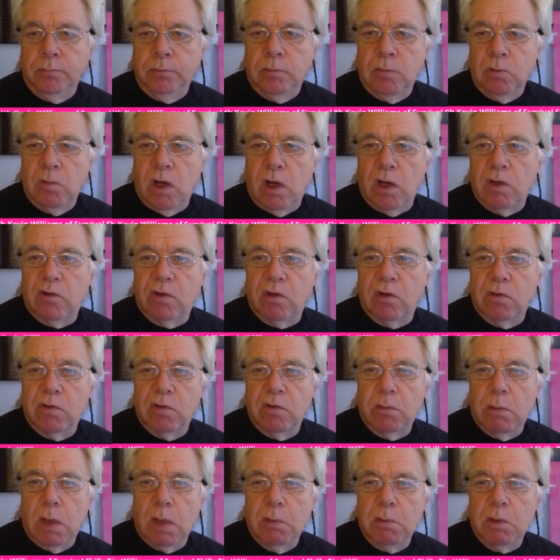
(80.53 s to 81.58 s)
Right, so for
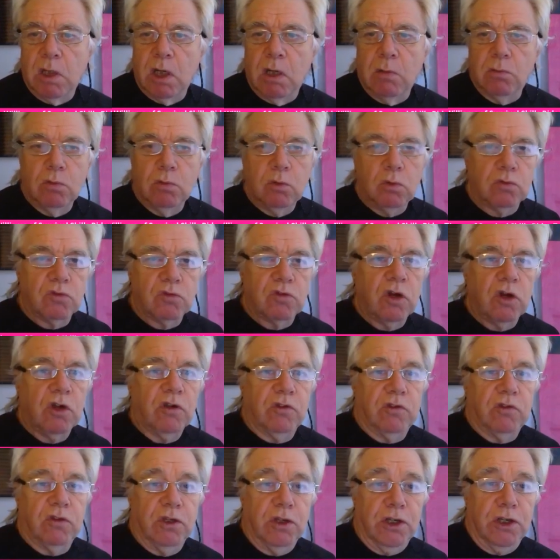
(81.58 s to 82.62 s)
the moment, I will
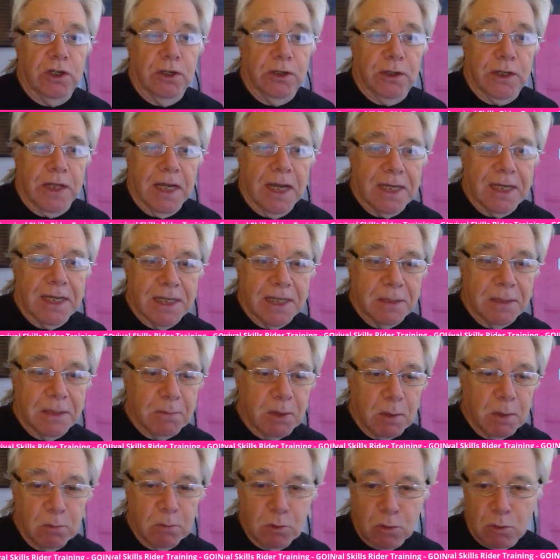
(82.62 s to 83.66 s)
trust that you can hear
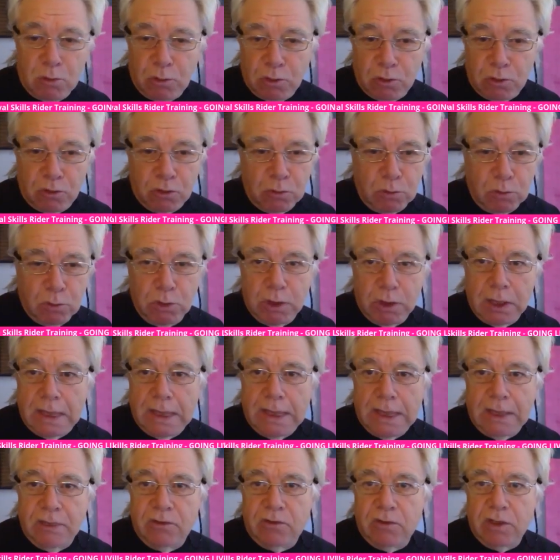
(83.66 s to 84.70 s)
me. I'm not quite sure what the
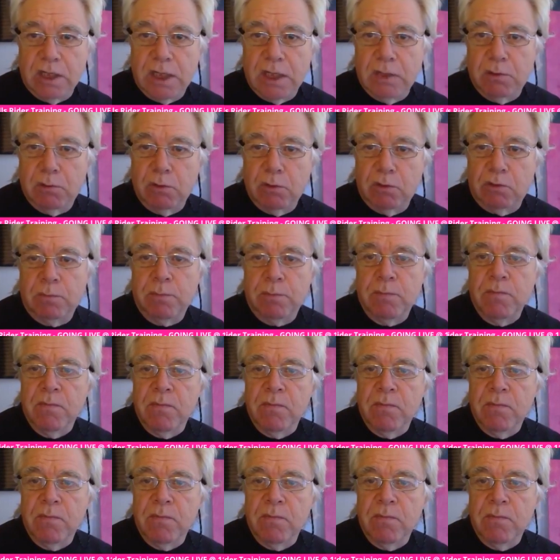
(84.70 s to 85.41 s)
glitch there was.